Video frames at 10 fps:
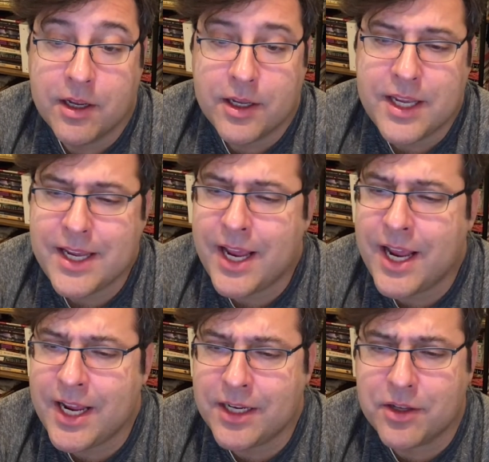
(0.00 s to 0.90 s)
He
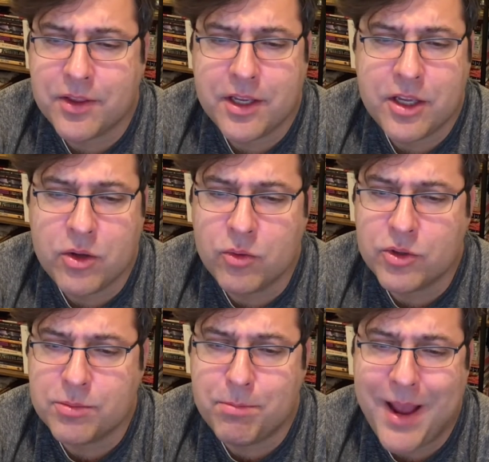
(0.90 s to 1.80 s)
hated the
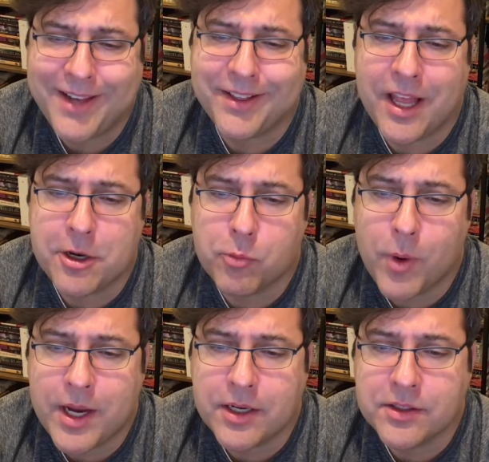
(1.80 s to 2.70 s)
huge bat-like
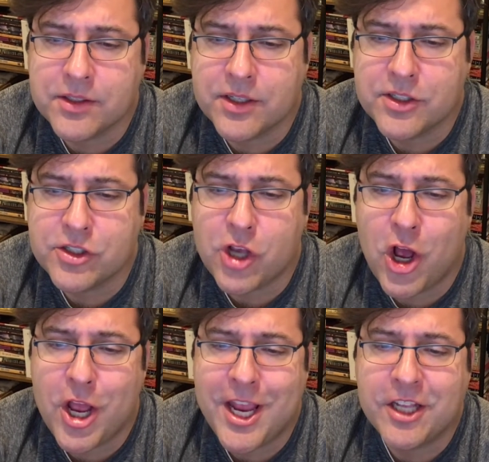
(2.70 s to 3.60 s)
wings, the
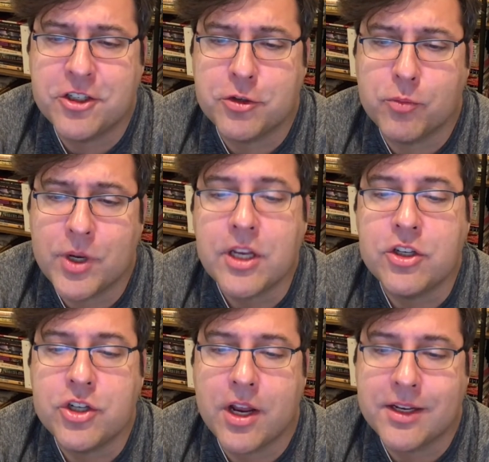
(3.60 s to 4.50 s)
saw-edged
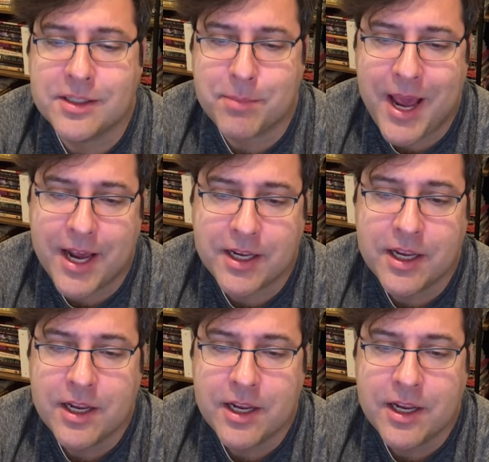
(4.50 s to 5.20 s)
ridge on his back,